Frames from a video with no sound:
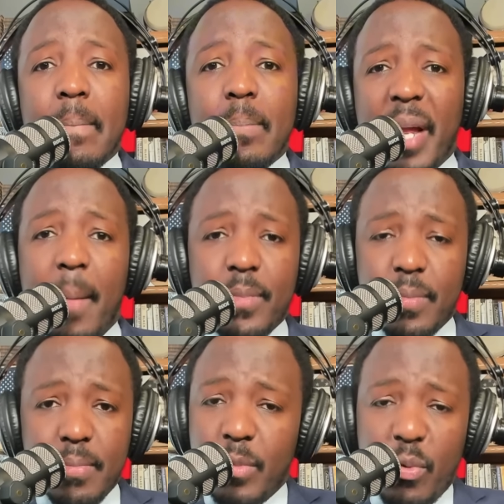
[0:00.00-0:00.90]
but I'm
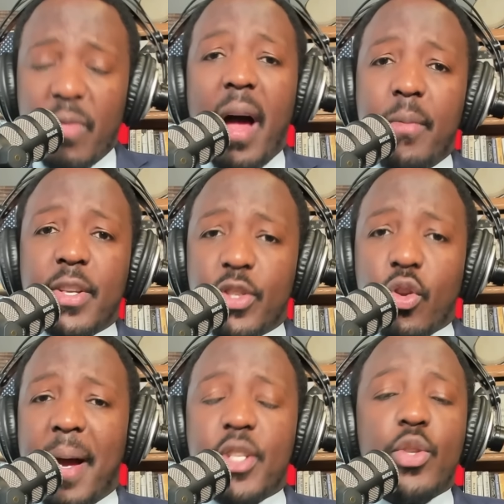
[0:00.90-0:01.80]
referring so
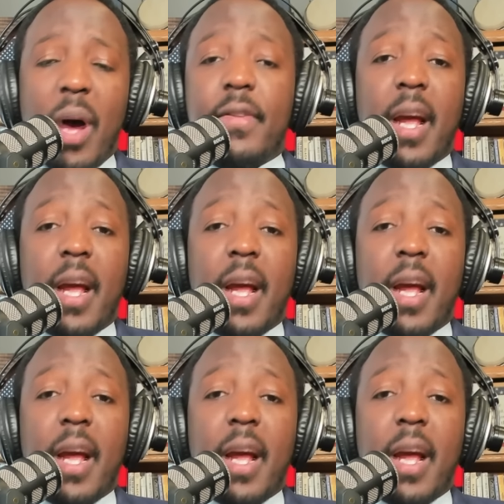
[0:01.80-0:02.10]
much to Africa